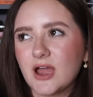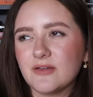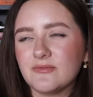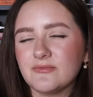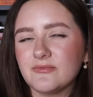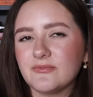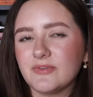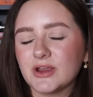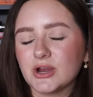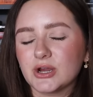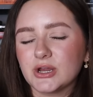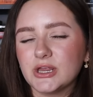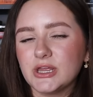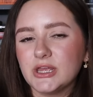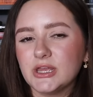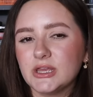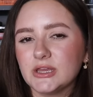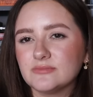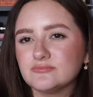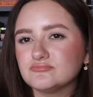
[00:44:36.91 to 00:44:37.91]
I'm
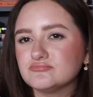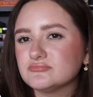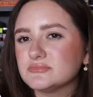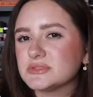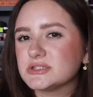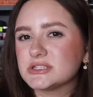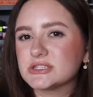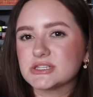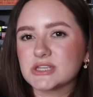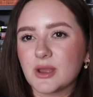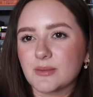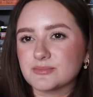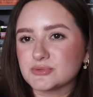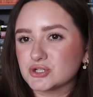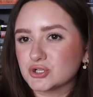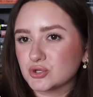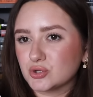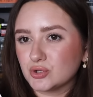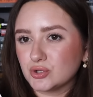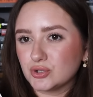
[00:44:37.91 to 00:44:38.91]
very
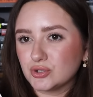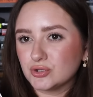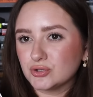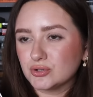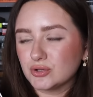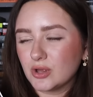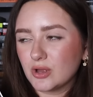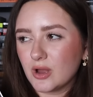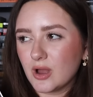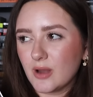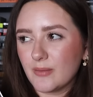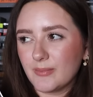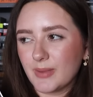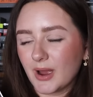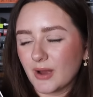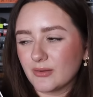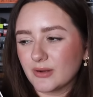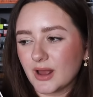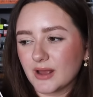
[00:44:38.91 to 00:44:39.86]
skeptical about.